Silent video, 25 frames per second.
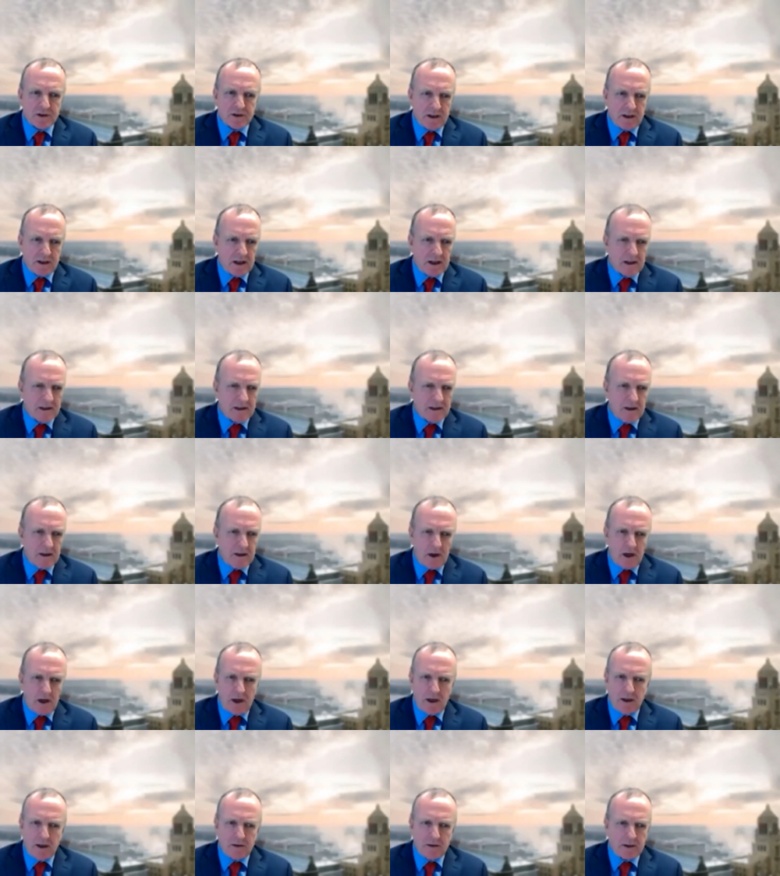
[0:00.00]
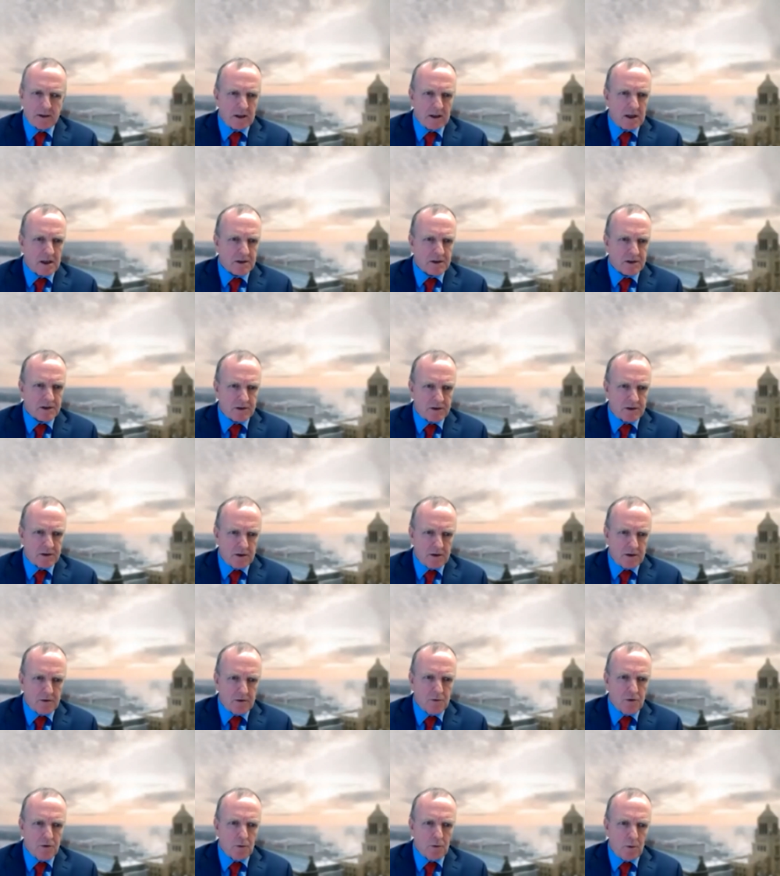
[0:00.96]
They'd had an M I in the last
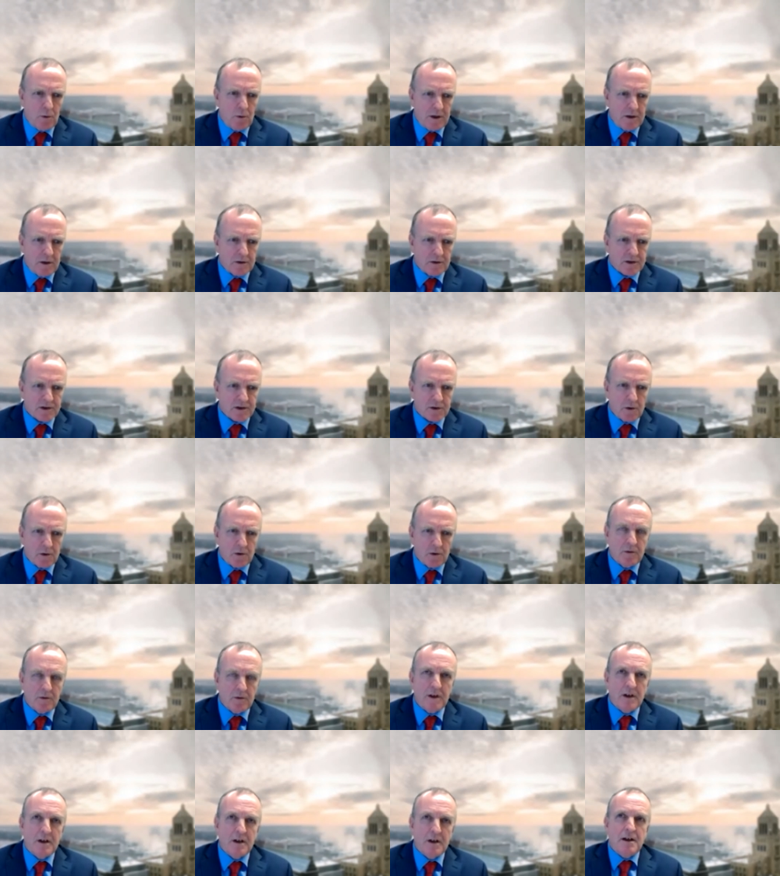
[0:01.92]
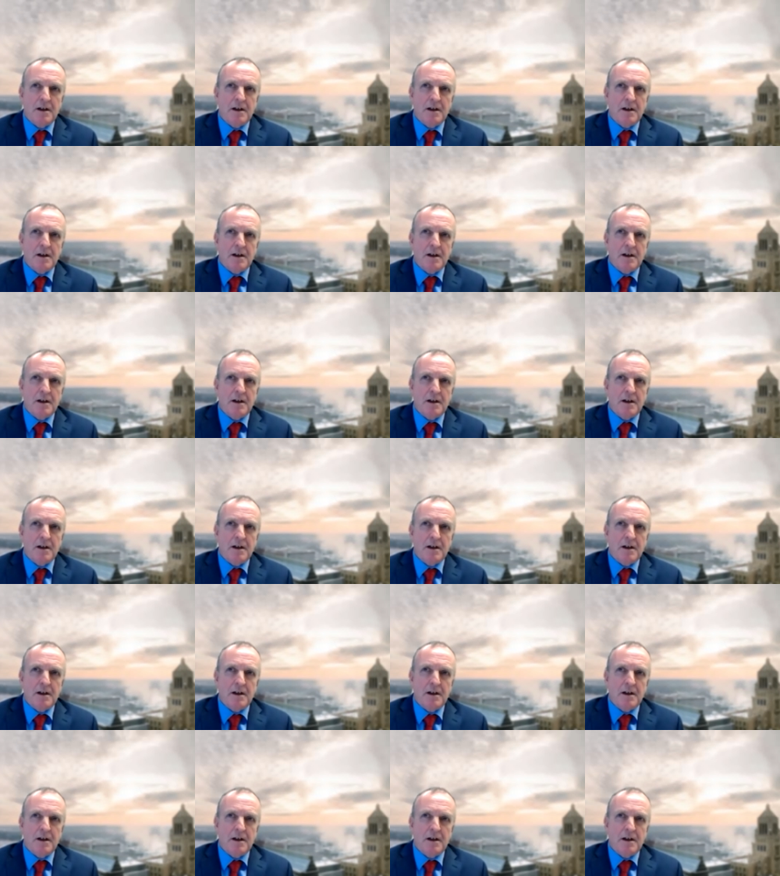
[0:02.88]
uh, you know, week or so.